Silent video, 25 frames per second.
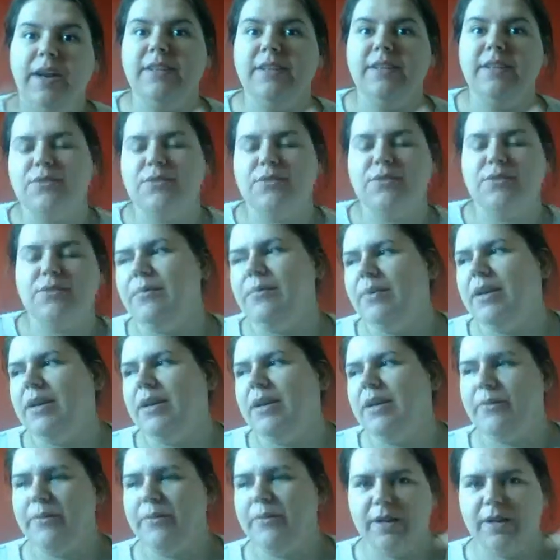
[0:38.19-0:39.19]
Is this right?
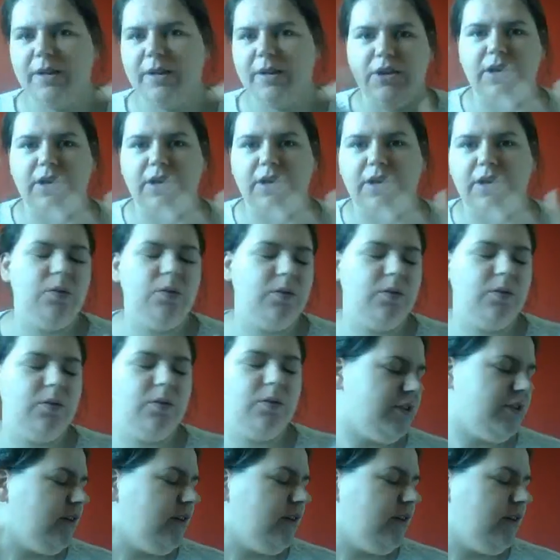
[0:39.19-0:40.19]
Whenever I couldn't get a hold of
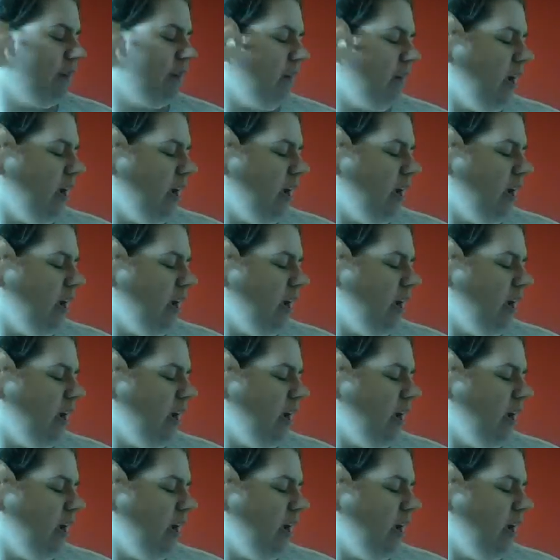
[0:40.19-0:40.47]
Gerald.